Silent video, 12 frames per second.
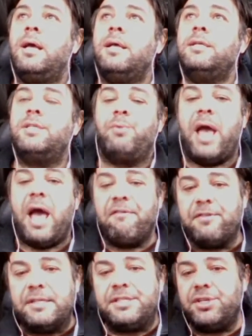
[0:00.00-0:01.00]
So we
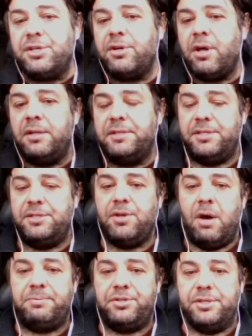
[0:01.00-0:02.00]
have considered all these
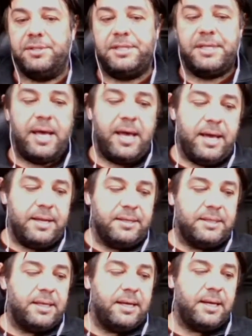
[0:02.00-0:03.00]
options,
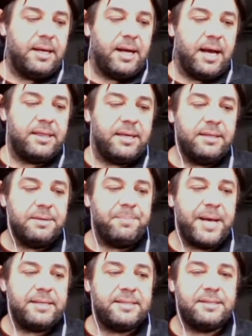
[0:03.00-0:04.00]
and I think the
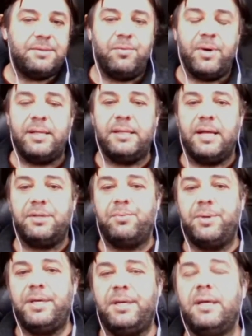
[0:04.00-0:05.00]
best one that
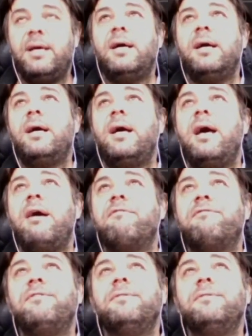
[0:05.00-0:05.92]
we have